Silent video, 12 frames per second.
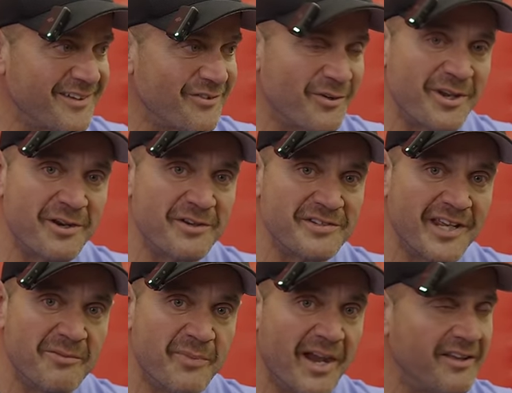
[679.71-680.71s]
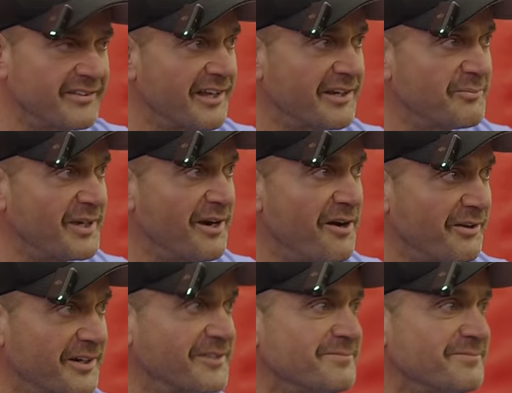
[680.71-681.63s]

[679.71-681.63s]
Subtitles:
310 pounds, got a PR there.